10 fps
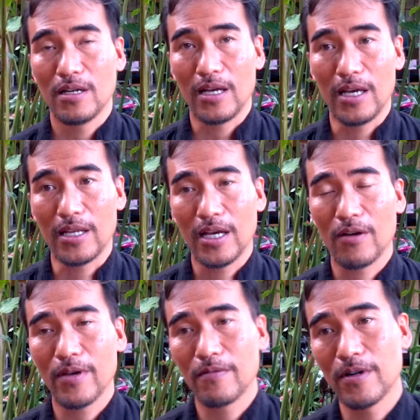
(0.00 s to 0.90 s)
And
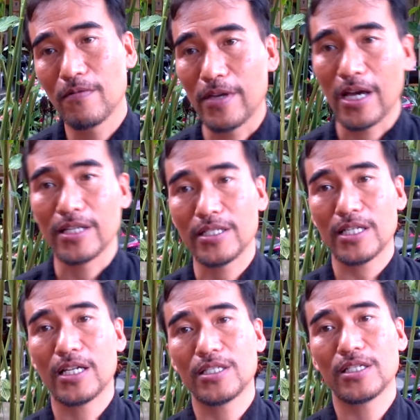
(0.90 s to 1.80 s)
however, we are
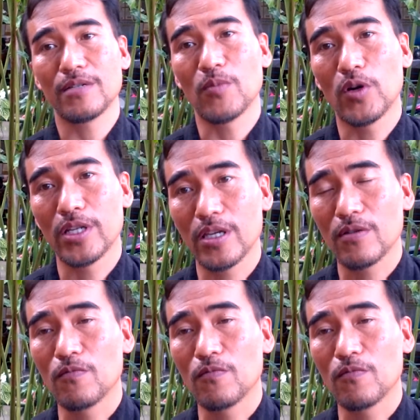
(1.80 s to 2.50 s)
discussing the morning.